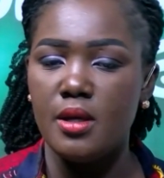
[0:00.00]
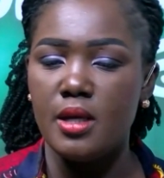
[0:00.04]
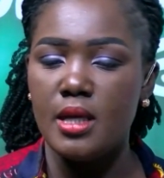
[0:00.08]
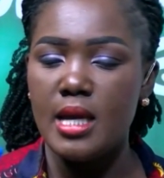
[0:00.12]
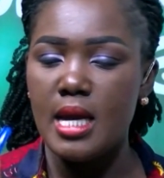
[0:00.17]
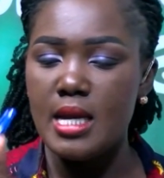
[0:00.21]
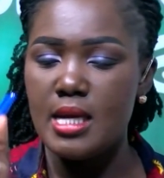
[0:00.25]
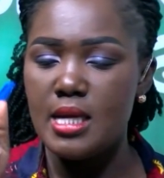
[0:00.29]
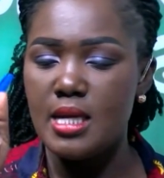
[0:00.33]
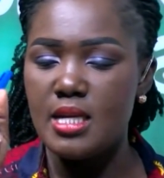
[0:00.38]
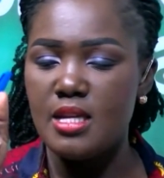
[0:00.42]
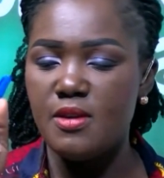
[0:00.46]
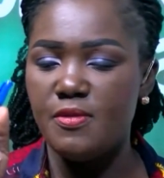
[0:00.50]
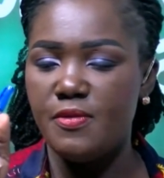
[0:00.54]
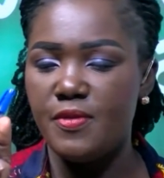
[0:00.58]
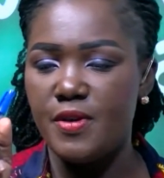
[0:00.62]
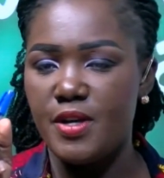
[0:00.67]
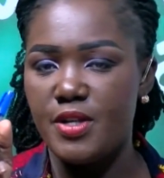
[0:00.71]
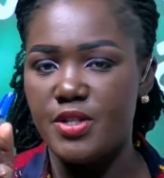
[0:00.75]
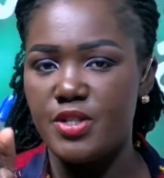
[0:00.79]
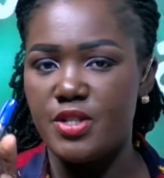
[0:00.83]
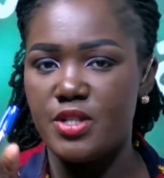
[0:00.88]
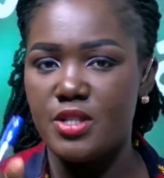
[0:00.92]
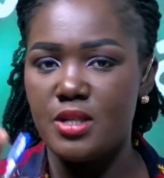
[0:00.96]
Yen edi
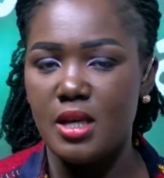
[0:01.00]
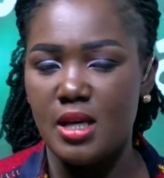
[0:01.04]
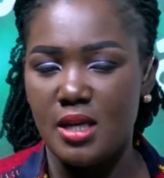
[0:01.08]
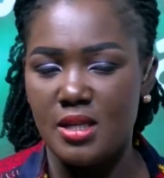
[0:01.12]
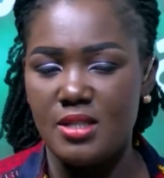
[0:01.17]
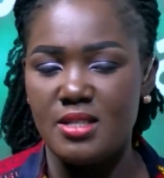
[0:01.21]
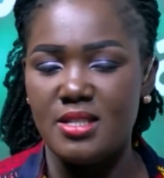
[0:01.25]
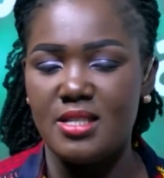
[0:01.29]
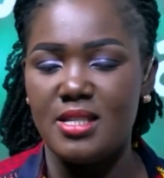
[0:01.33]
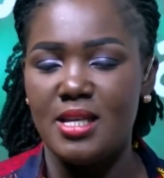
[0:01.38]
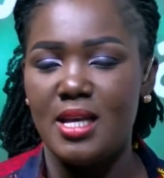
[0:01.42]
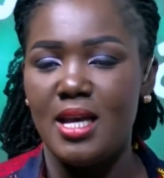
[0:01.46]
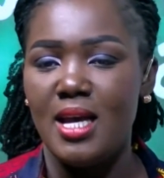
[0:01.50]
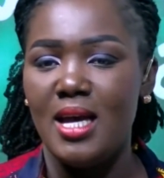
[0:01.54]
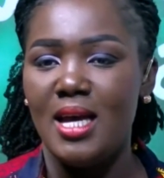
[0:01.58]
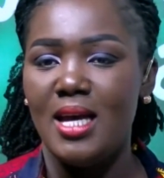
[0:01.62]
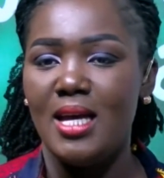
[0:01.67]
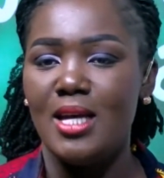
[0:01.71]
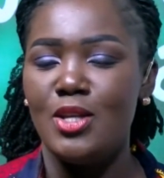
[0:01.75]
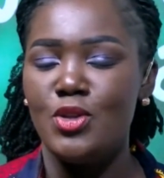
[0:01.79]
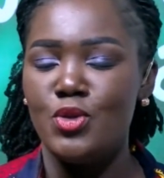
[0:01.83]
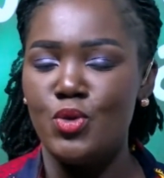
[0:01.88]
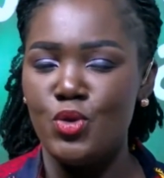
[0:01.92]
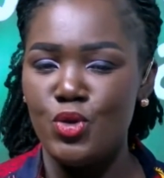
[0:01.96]
first, yes.
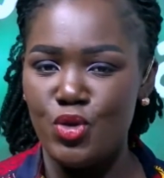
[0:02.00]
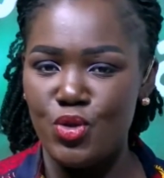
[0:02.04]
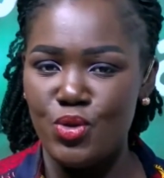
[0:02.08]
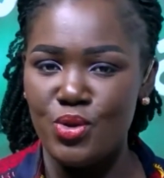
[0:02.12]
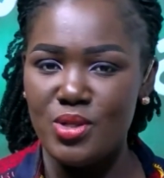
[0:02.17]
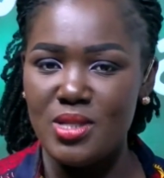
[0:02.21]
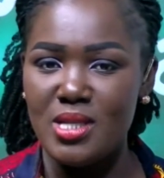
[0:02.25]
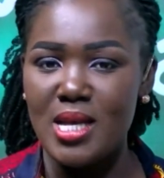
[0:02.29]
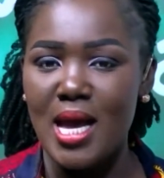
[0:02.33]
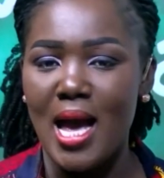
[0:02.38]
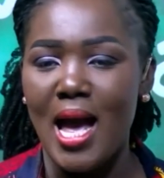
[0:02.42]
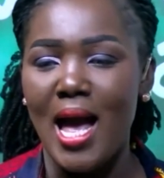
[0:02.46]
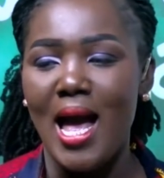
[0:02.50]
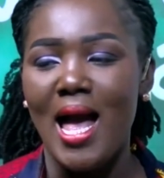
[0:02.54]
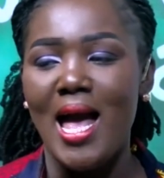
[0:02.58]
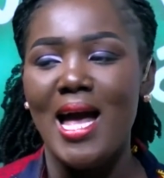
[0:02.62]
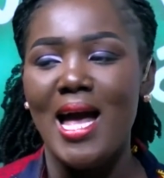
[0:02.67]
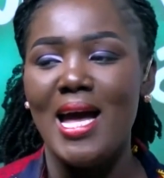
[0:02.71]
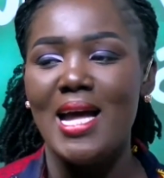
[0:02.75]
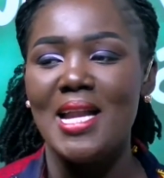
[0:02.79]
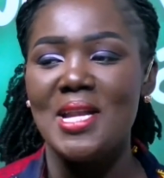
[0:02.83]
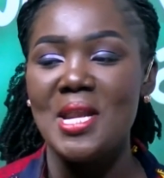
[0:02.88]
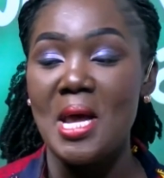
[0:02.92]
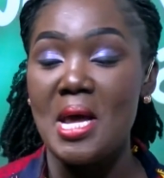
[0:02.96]
It's what you see,
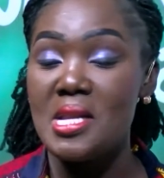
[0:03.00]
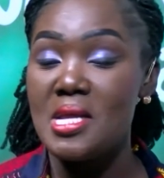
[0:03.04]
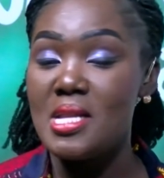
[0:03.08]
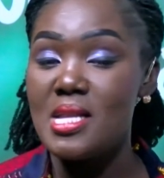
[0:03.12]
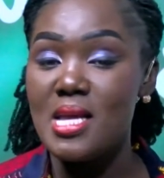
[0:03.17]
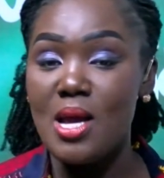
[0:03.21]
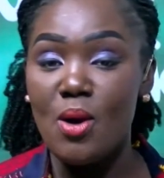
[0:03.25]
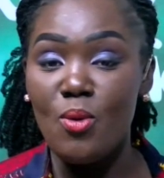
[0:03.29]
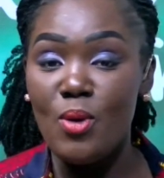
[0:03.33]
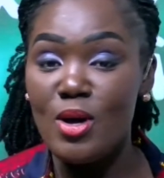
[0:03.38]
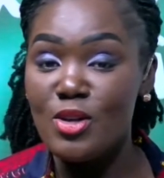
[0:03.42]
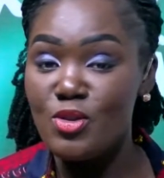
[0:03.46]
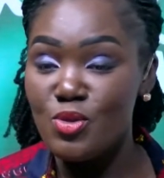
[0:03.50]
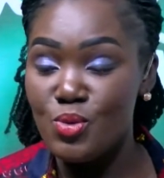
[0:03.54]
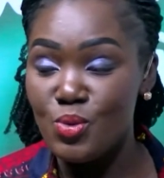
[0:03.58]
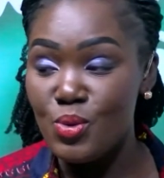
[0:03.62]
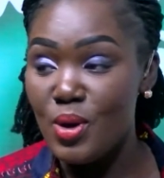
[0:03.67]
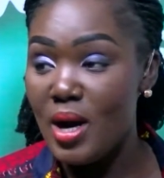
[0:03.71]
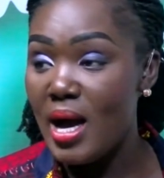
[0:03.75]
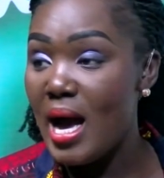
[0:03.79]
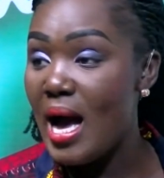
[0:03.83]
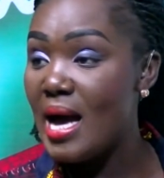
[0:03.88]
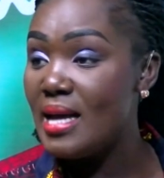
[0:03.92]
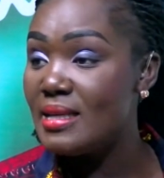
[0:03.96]
Nene dear, what to
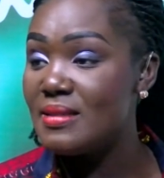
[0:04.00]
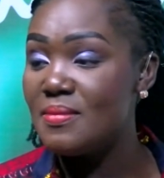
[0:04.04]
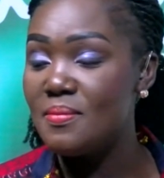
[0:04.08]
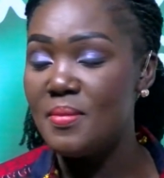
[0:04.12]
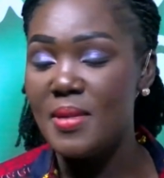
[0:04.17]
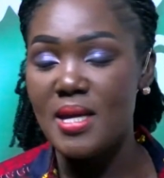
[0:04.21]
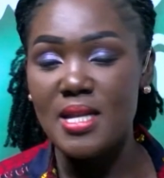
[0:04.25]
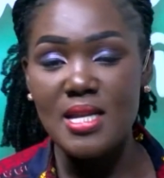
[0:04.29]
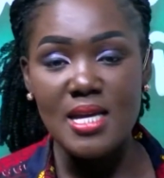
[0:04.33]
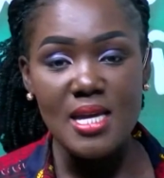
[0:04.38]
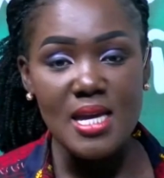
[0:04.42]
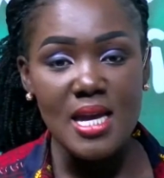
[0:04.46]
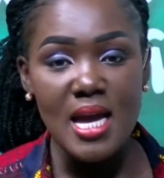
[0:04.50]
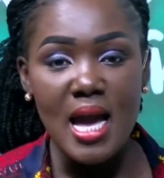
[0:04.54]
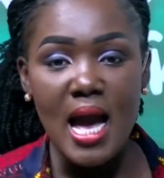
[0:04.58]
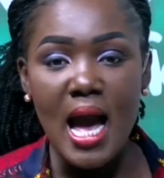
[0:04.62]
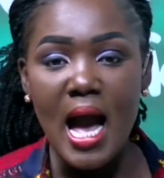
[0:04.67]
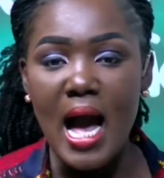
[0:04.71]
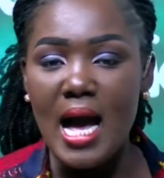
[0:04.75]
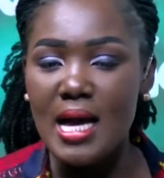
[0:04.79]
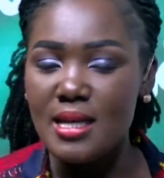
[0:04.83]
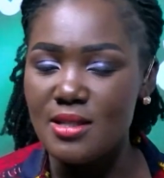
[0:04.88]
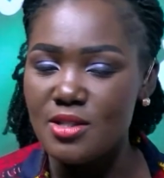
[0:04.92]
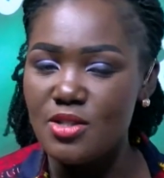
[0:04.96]
as many
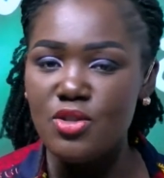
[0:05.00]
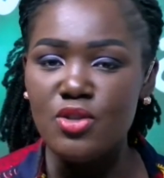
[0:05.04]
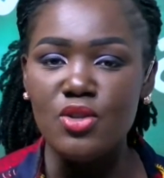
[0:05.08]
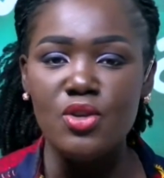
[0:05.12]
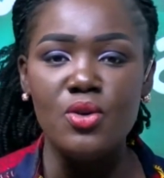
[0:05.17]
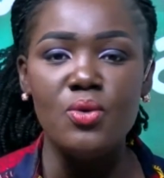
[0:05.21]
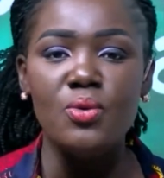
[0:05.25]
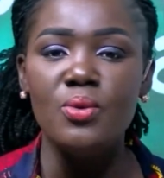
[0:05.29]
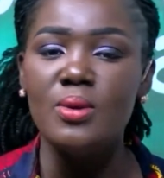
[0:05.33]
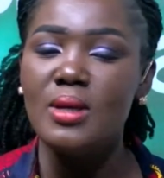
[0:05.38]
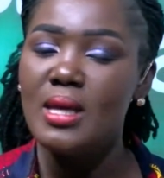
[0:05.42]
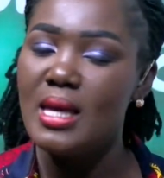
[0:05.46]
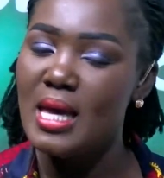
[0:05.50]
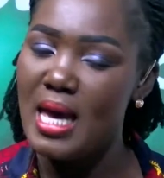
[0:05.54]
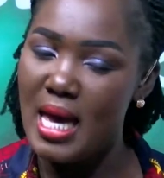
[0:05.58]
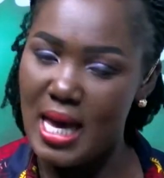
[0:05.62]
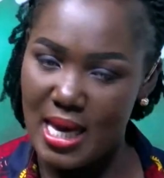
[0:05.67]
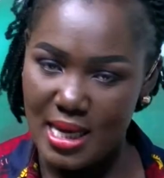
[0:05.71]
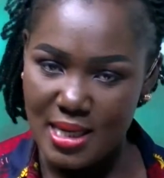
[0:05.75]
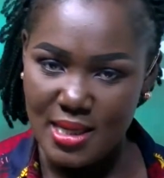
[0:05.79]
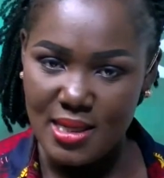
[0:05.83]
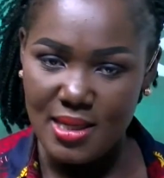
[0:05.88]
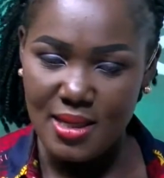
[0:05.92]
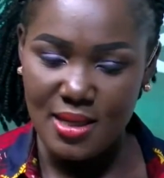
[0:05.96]
as you
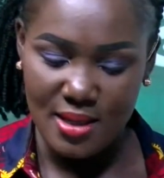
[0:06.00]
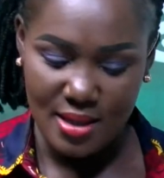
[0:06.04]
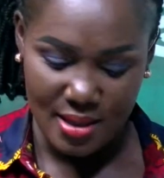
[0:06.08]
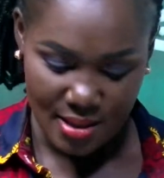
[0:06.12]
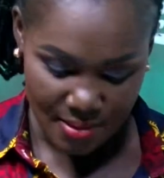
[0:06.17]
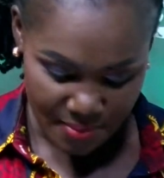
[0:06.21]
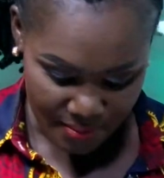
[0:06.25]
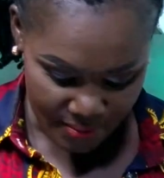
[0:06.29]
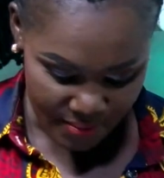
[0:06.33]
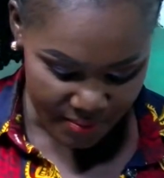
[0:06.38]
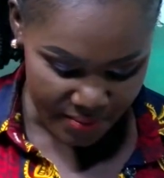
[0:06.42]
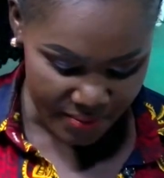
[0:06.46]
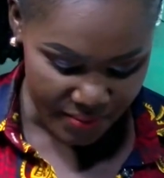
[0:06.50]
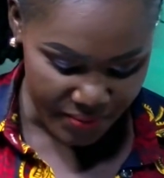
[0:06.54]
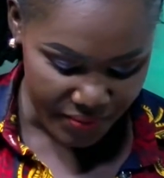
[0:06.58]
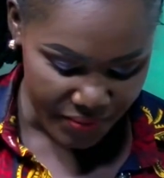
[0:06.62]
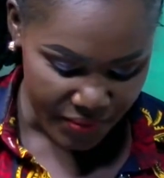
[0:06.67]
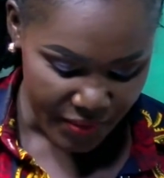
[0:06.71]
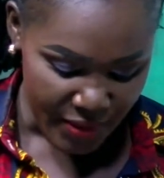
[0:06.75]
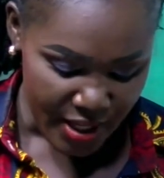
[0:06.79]
can. Mm-hmm.